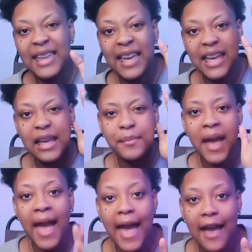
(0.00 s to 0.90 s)
keep
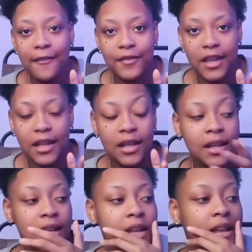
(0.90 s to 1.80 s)
having
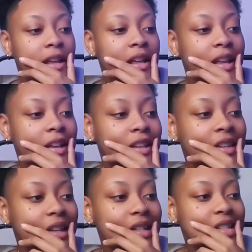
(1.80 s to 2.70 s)

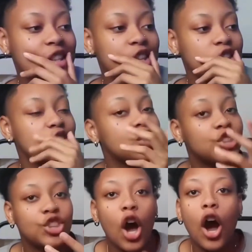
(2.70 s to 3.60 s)
this
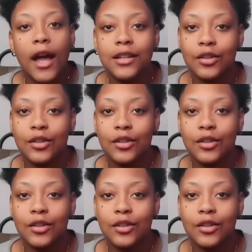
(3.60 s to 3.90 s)
thought.